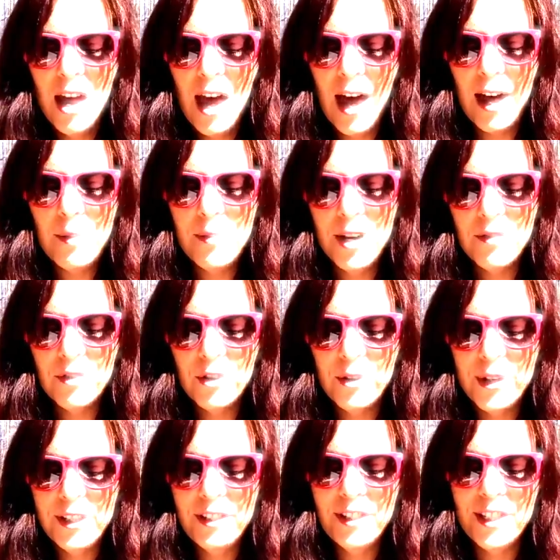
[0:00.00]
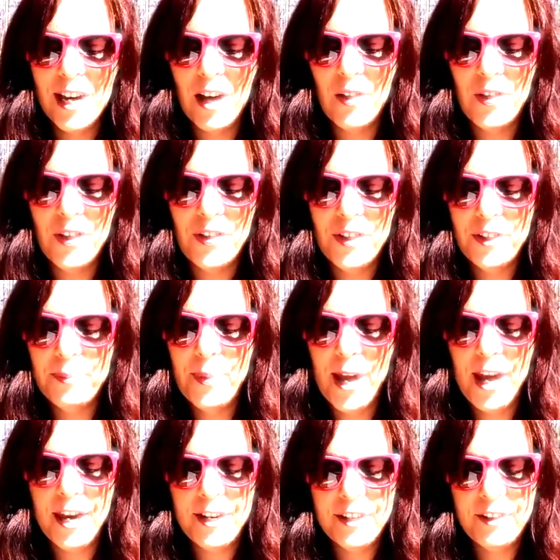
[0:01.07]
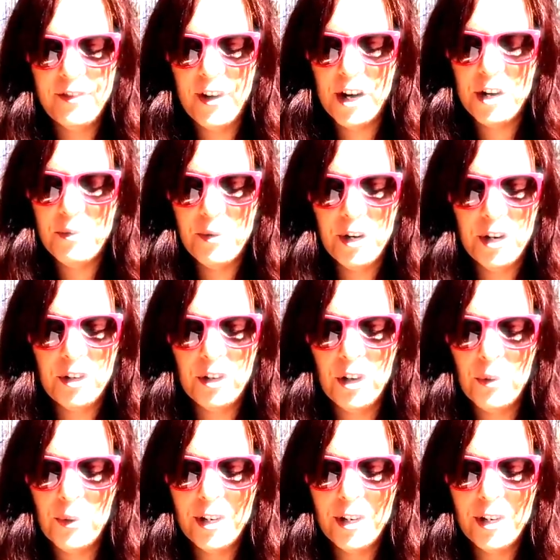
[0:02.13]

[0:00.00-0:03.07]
I'm never going to doubt that this pain is very real or